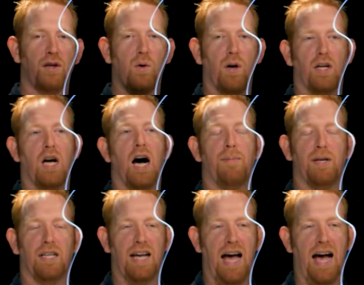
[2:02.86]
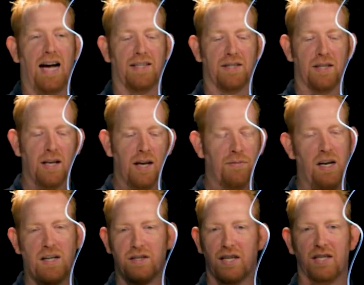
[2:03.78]
the door to common attacks
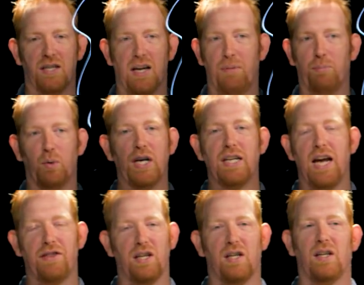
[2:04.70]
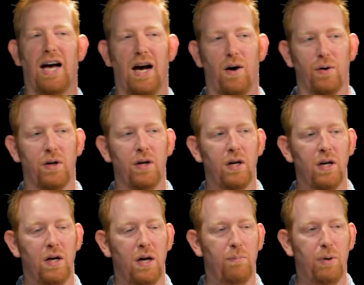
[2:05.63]
that exist and predate the cloud,
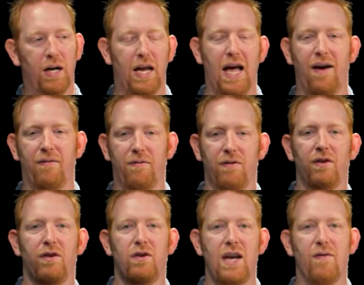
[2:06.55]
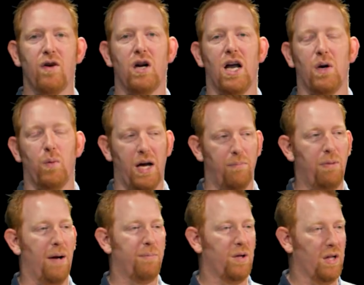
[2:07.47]
but have never gone away in
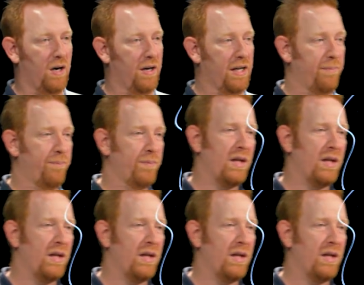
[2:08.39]
popularity.